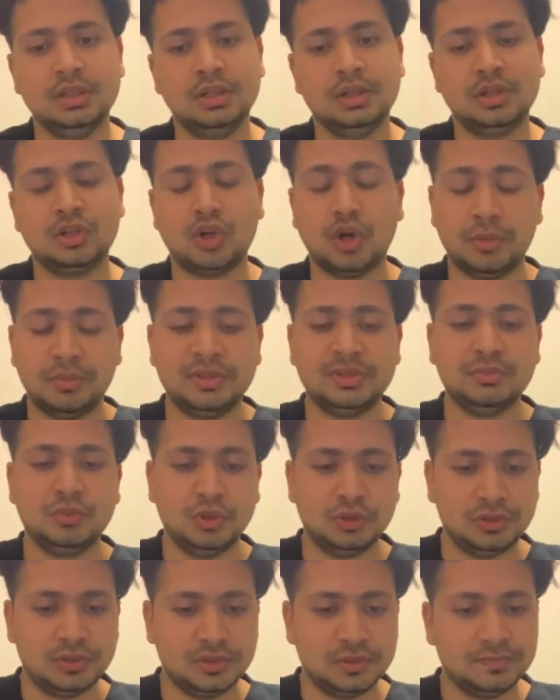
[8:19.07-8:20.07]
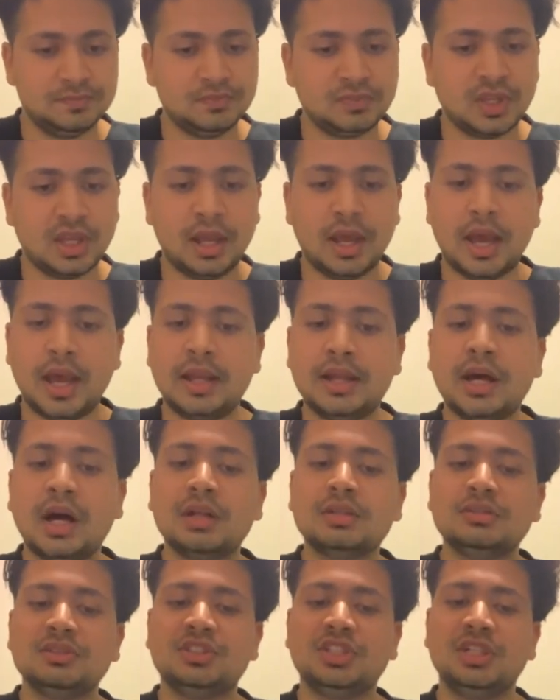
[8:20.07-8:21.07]
bonds, and are
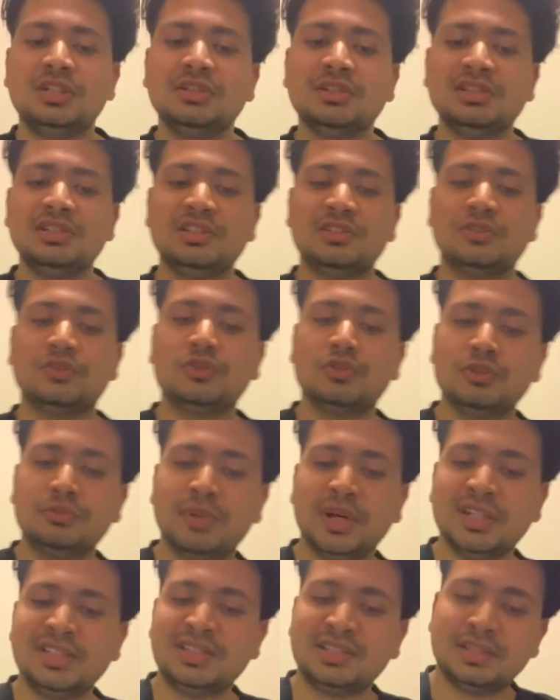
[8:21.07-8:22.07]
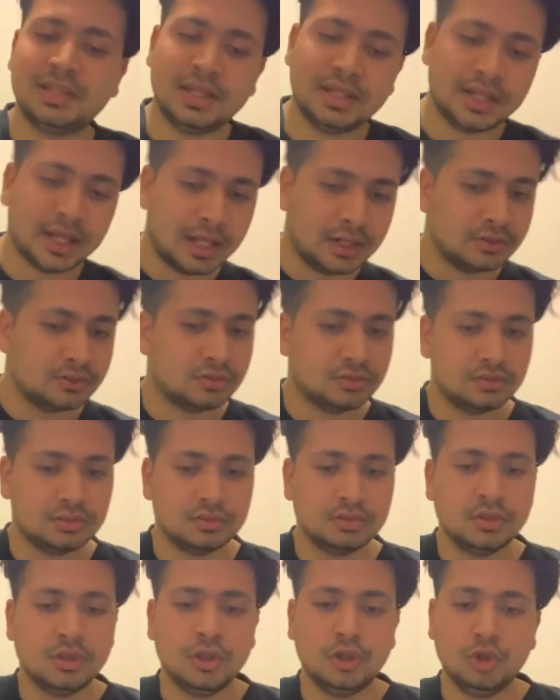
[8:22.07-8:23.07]
generally issued by state and
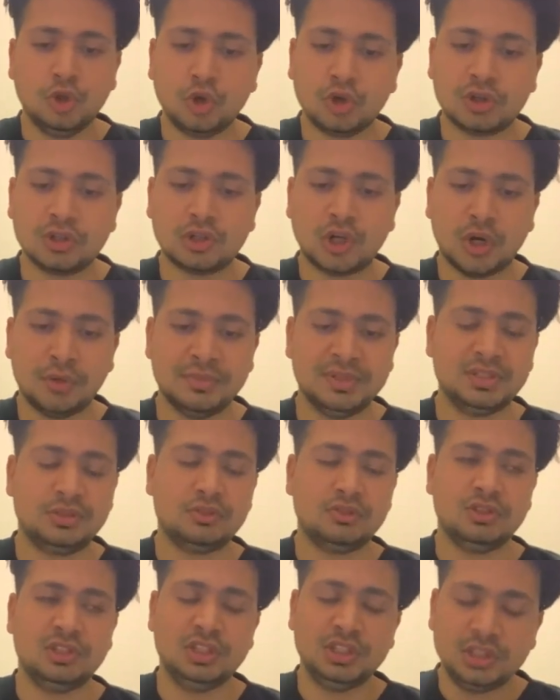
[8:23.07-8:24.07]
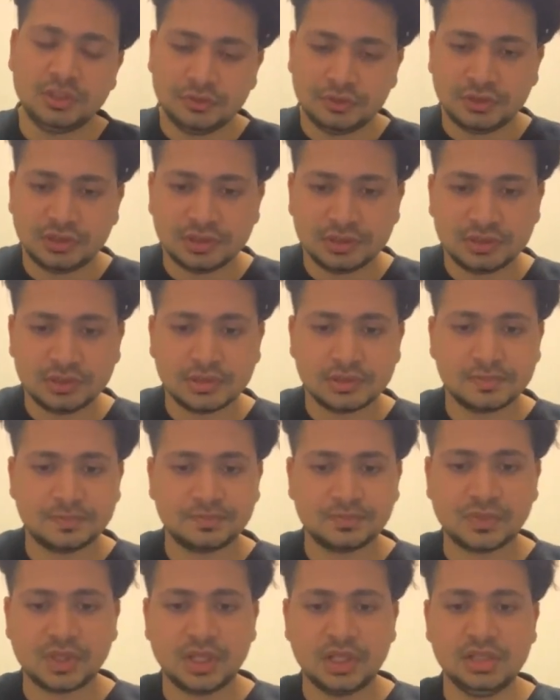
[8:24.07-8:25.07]
local governments to individuals,
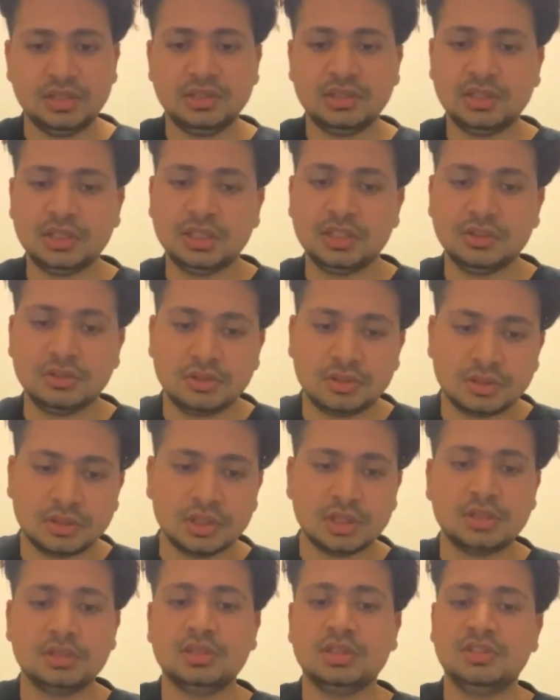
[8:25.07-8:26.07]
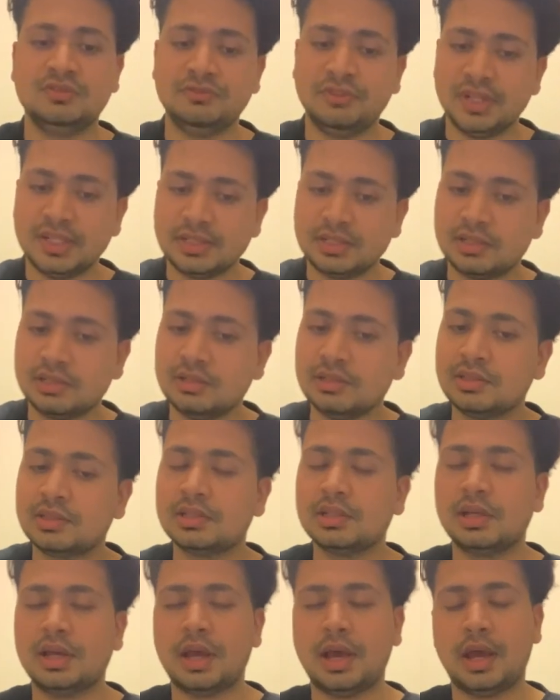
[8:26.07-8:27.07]
institutional investors
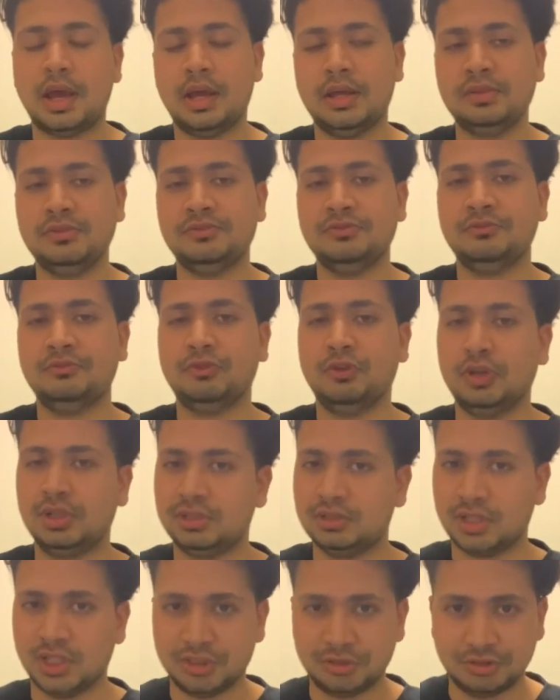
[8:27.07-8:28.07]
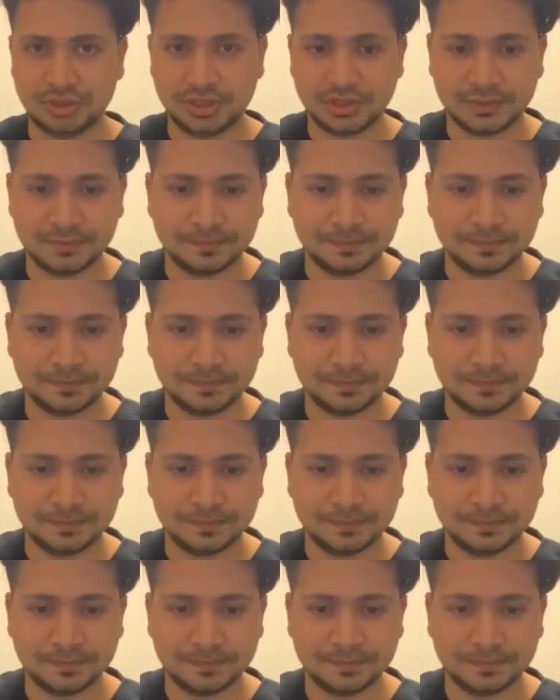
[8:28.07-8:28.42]
and foreign countries.